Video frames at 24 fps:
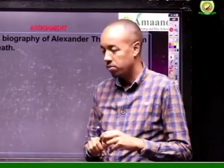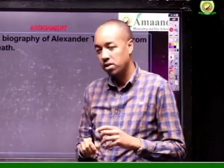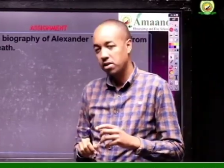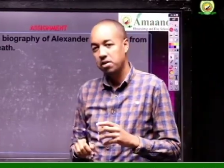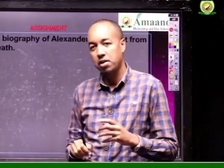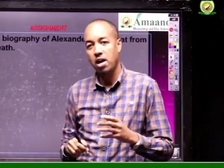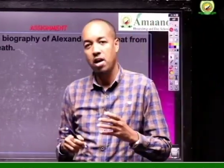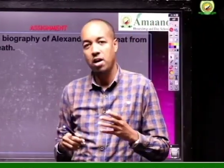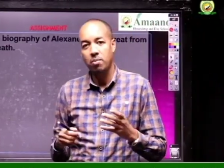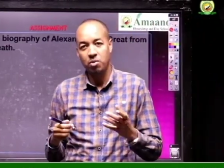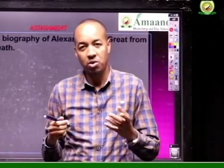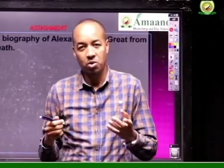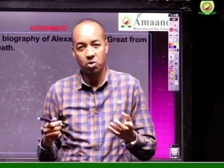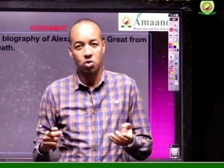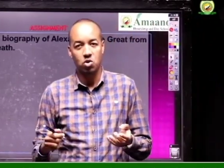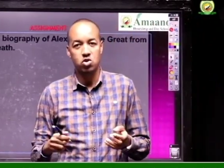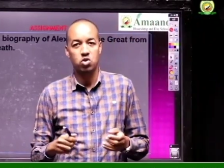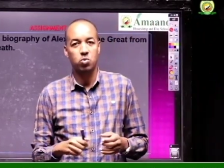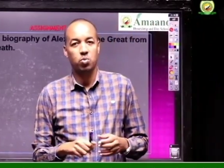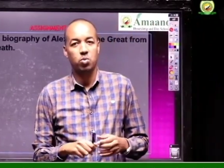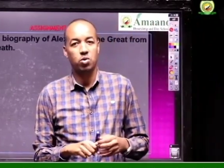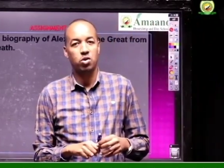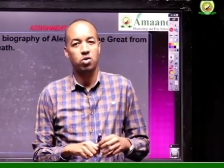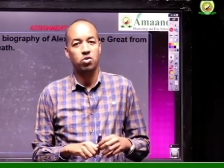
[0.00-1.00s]
the time he
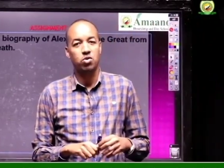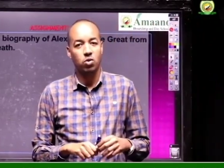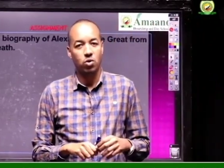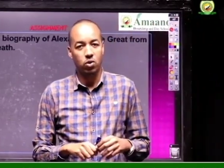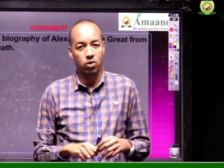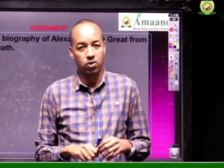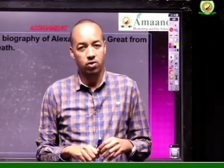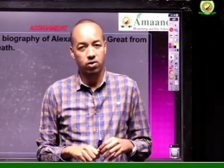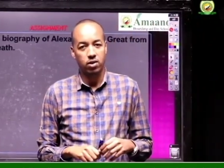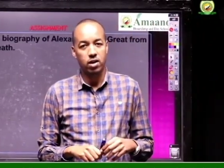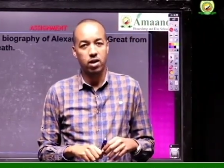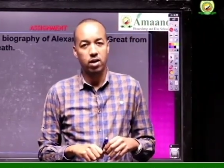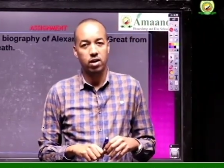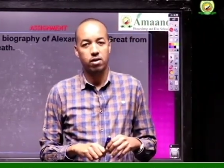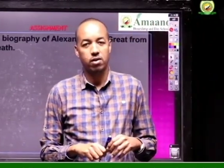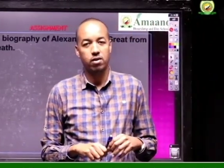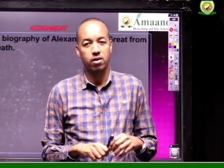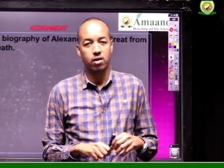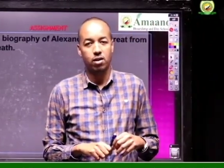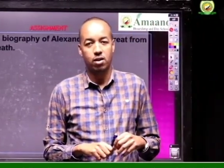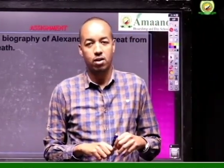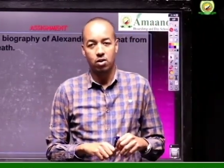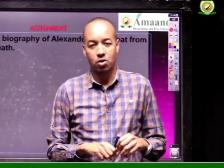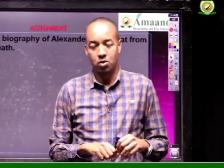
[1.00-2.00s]
was born to his death.
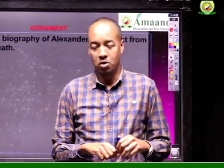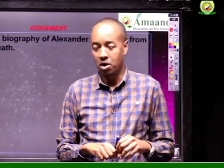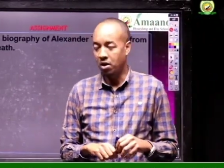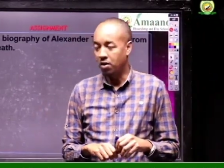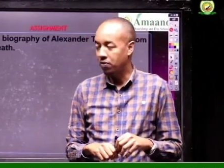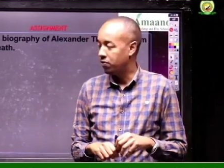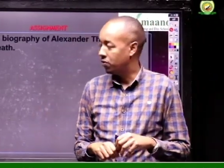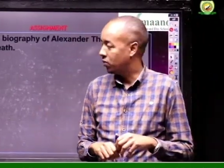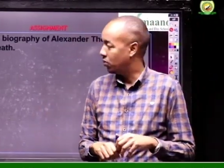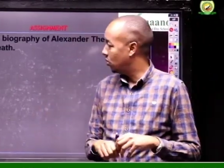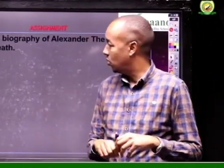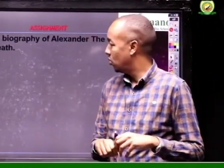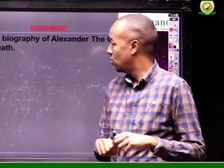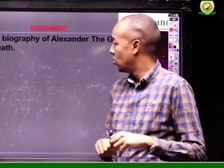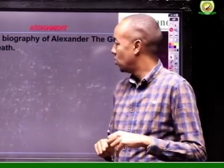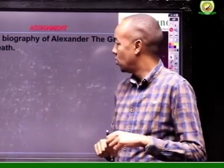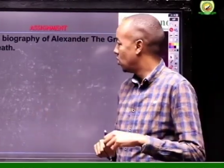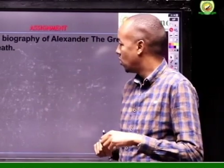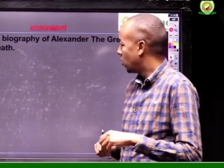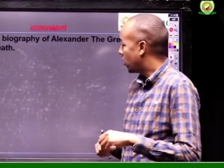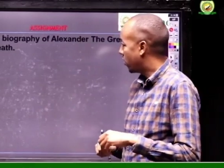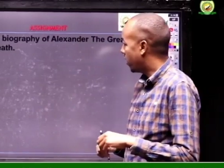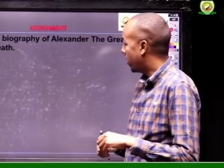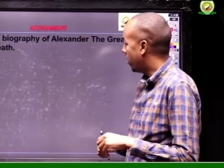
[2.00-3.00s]
You have to
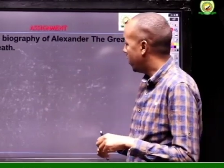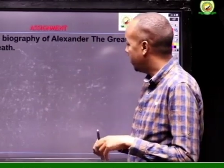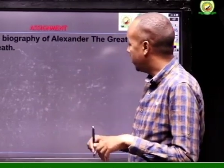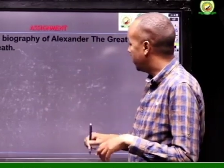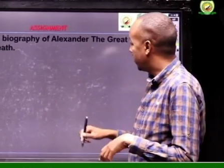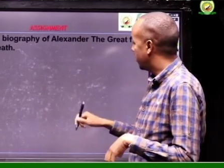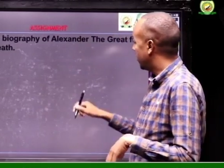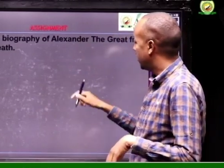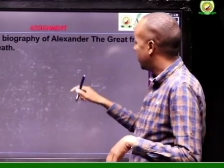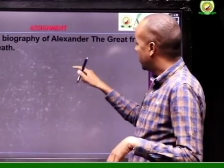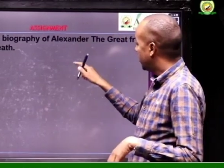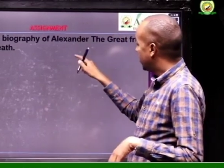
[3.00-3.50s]
write